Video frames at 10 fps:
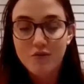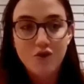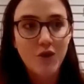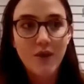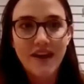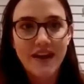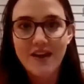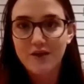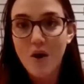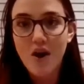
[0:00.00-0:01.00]
doing it
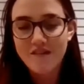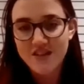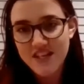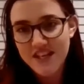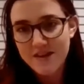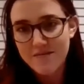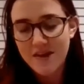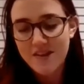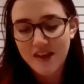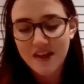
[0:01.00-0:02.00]
as part of the team, I
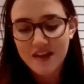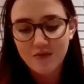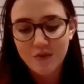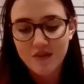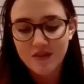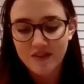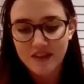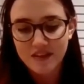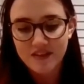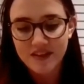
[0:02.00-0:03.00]
think is one of those
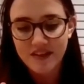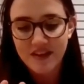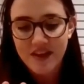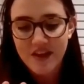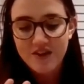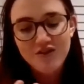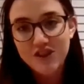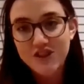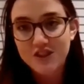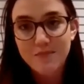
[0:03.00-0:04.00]
things that
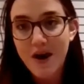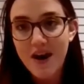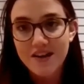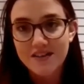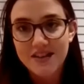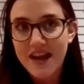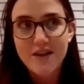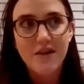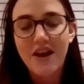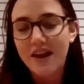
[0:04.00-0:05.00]
just inspires
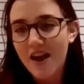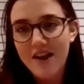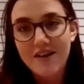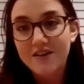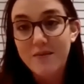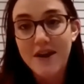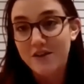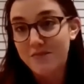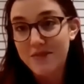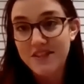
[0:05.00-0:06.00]
it
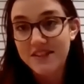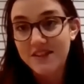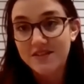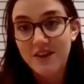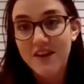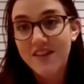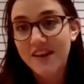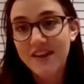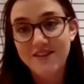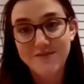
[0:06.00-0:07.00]
inspires me still. So I
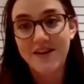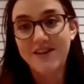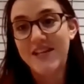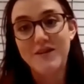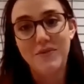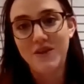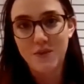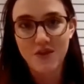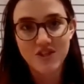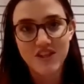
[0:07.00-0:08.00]
think it inspires anybody
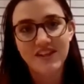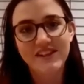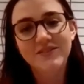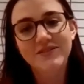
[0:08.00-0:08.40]
watching.